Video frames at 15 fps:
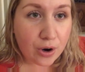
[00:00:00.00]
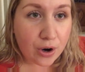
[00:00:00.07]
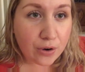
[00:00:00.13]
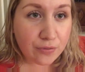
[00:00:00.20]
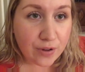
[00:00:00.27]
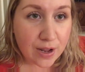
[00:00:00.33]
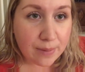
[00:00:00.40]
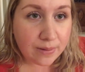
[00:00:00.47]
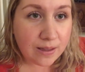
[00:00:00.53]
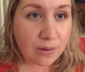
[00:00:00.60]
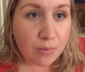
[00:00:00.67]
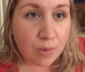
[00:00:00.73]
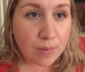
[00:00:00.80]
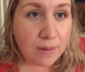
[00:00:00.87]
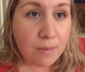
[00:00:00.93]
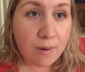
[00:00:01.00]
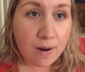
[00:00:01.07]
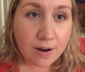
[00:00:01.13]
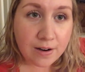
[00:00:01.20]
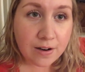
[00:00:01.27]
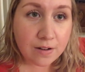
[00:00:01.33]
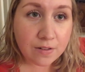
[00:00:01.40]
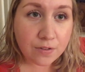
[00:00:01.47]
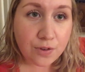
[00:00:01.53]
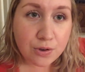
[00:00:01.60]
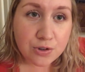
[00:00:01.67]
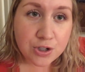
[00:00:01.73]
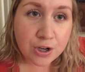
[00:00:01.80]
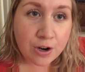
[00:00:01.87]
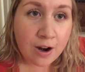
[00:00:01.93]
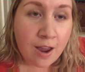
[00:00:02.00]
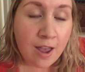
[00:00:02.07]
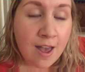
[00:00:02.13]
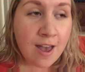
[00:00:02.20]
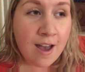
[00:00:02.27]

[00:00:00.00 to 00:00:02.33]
our family and what we wanted in the future,